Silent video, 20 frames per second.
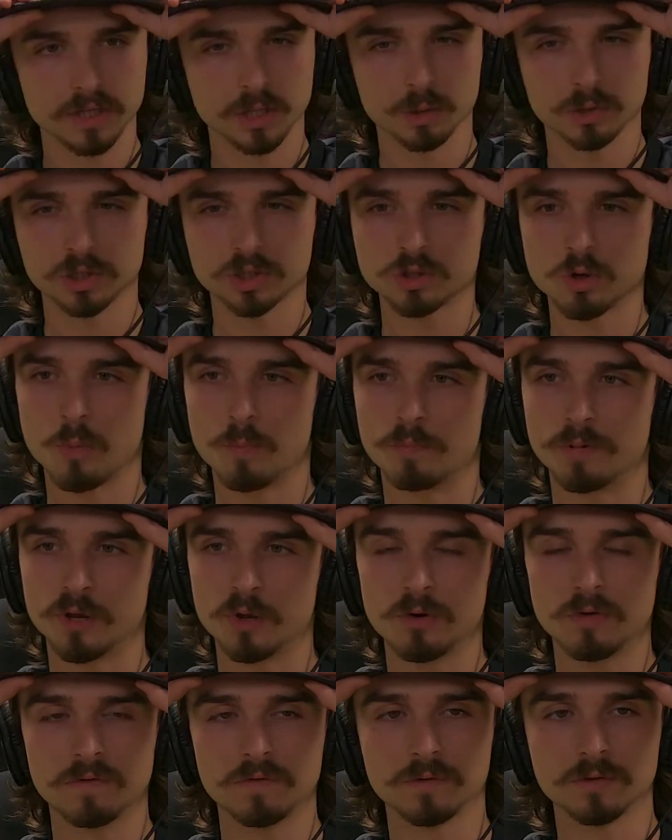were so
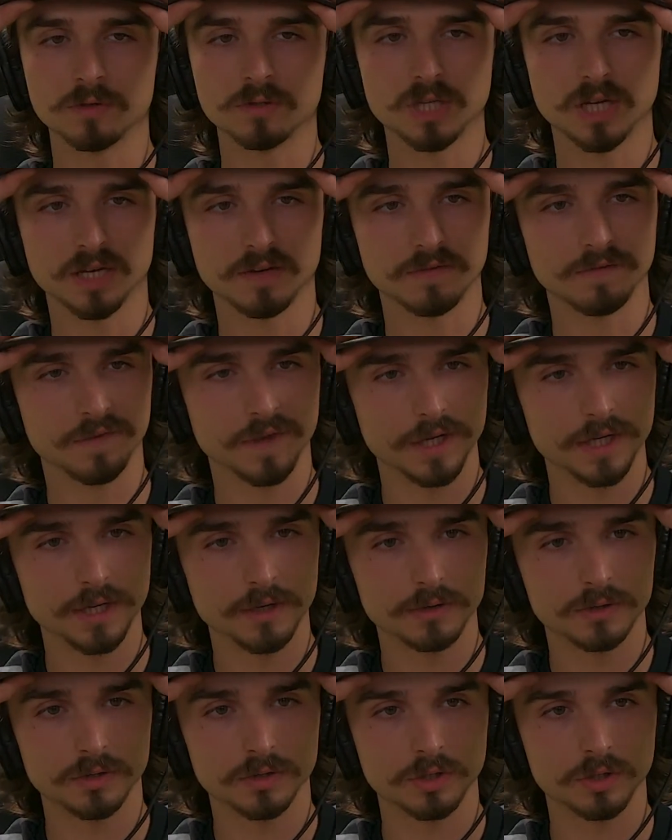beautiful. You're taking
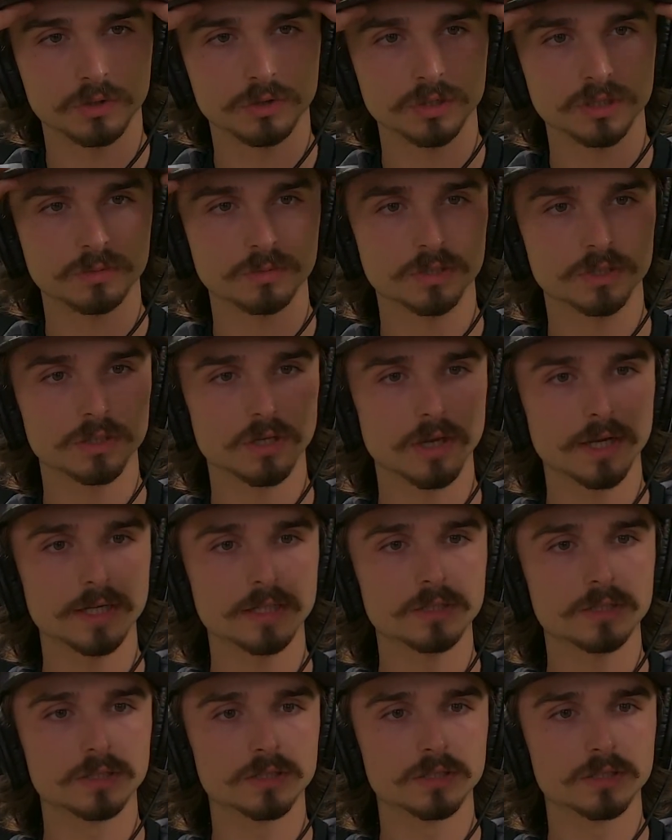videos of the Christmas lights.